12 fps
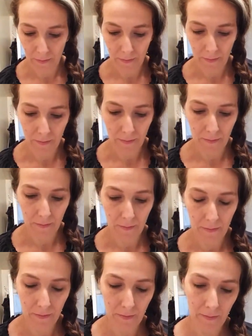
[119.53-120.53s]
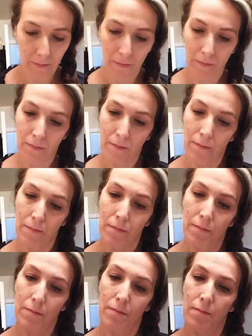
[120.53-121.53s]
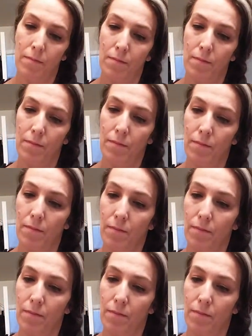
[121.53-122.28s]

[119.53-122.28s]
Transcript: (no one is talking)